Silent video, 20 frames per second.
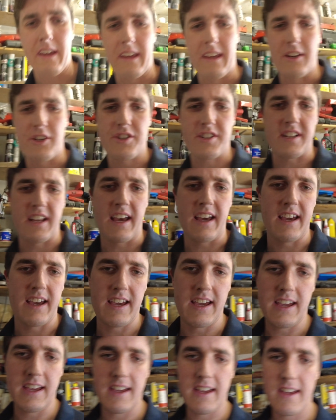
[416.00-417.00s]
You just
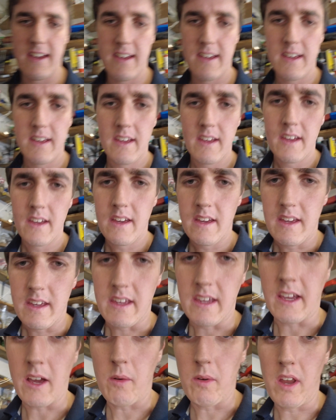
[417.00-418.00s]

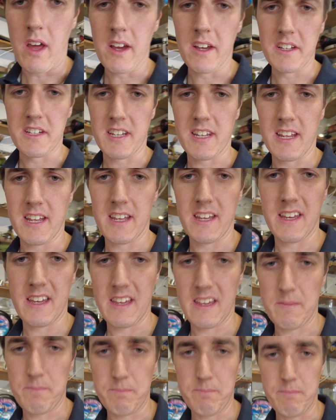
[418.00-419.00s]
you go along it
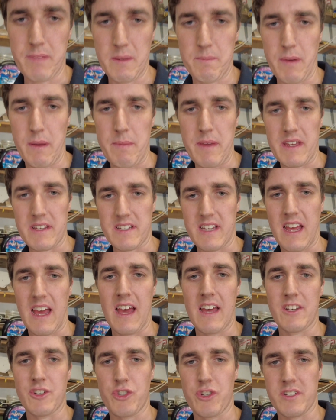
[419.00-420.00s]
bit by bit
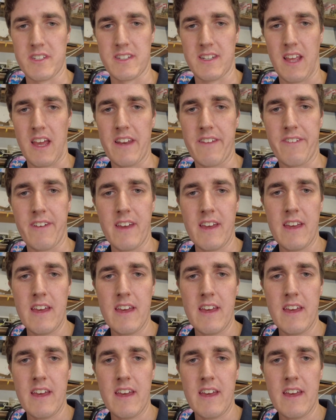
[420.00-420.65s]
and just kind of